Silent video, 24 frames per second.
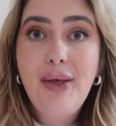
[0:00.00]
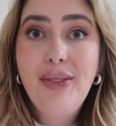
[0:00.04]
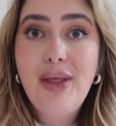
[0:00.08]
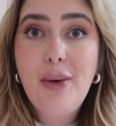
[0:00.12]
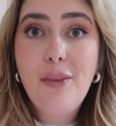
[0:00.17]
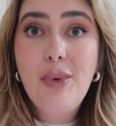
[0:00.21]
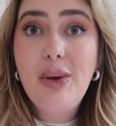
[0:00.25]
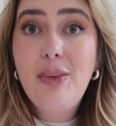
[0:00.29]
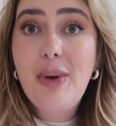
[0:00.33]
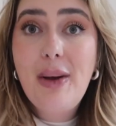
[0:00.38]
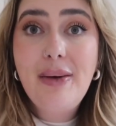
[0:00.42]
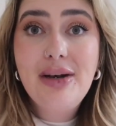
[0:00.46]
And then
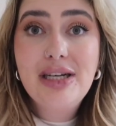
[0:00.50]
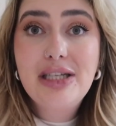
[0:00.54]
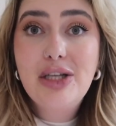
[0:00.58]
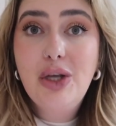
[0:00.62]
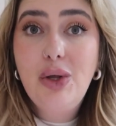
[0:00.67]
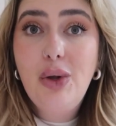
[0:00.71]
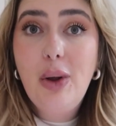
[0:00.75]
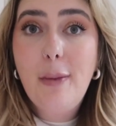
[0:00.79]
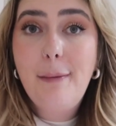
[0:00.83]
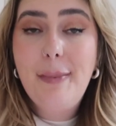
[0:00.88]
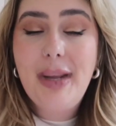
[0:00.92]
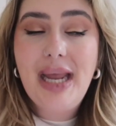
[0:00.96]
we went
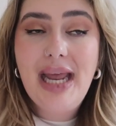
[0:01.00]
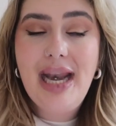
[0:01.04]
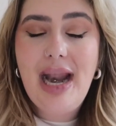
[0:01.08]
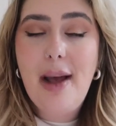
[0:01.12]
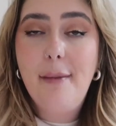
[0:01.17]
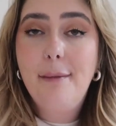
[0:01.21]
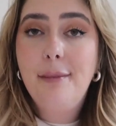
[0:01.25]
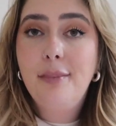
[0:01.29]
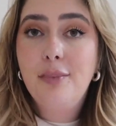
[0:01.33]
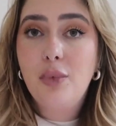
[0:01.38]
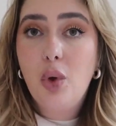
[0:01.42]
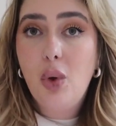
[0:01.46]
to
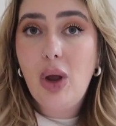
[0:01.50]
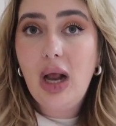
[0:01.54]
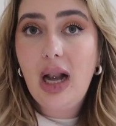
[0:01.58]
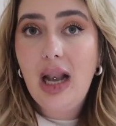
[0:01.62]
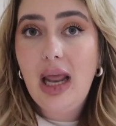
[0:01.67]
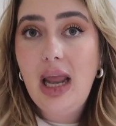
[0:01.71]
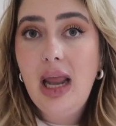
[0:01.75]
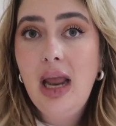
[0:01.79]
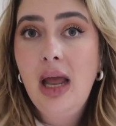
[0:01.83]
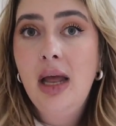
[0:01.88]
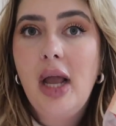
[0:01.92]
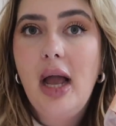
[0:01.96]
B&M
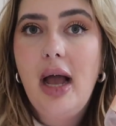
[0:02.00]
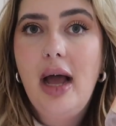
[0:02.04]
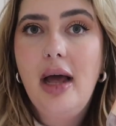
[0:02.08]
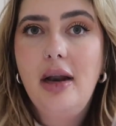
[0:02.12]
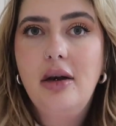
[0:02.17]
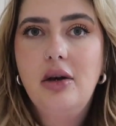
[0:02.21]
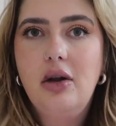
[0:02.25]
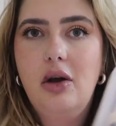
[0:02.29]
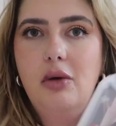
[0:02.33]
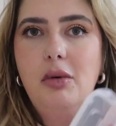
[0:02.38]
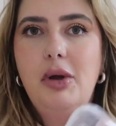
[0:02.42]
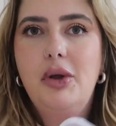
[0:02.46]
quickly,
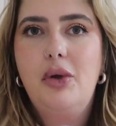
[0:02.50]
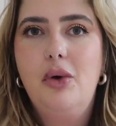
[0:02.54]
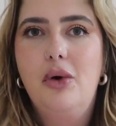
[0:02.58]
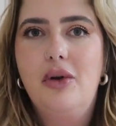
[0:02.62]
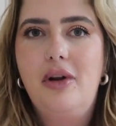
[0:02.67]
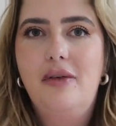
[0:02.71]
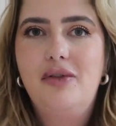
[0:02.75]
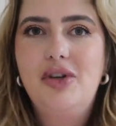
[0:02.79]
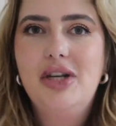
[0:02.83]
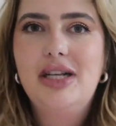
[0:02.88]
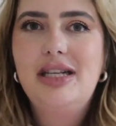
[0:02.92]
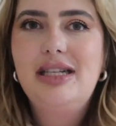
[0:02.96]
and oh my god,
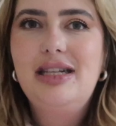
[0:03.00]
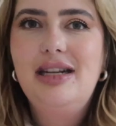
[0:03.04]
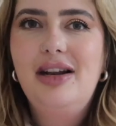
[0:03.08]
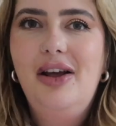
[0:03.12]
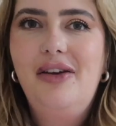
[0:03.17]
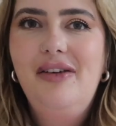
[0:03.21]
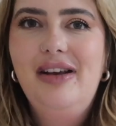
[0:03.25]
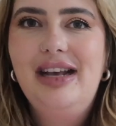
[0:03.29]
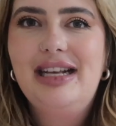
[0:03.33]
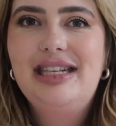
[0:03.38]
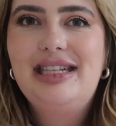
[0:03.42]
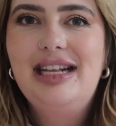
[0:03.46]
I've just
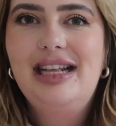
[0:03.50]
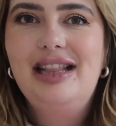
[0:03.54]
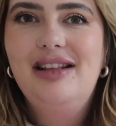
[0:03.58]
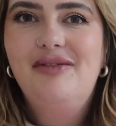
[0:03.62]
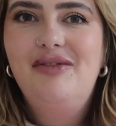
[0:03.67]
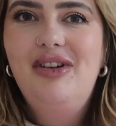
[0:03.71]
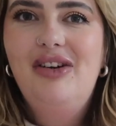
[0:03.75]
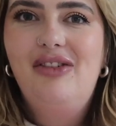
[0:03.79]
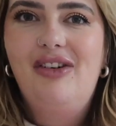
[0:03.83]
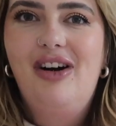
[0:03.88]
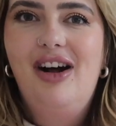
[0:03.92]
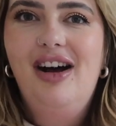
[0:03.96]
noticed in the
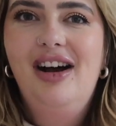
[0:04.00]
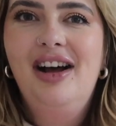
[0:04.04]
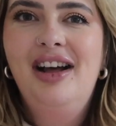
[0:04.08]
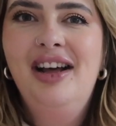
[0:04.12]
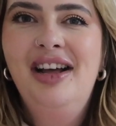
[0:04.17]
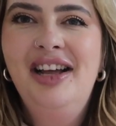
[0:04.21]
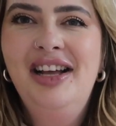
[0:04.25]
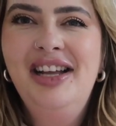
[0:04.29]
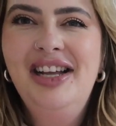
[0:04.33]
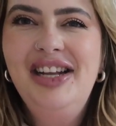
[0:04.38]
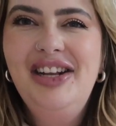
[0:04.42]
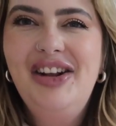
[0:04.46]
mirror,
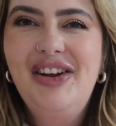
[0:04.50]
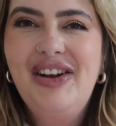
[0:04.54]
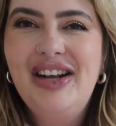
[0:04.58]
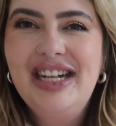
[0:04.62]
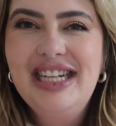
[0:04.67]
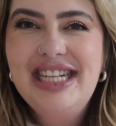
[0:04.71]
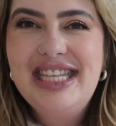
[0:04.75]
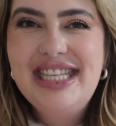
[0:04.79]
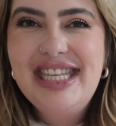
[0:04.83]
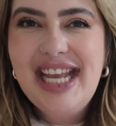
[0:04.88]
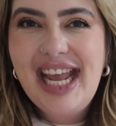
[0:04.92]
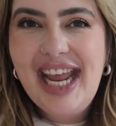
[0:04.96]
you
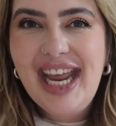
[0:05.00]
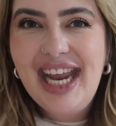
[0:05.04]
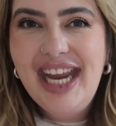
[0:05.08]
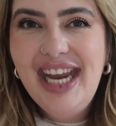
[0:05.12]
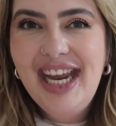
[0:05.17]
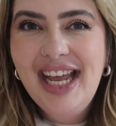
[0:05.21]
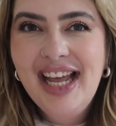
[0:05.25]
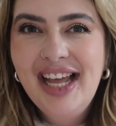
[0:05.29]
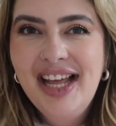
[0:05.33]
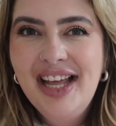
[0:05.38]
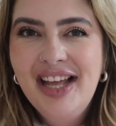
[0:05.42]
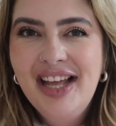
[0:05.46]
can see,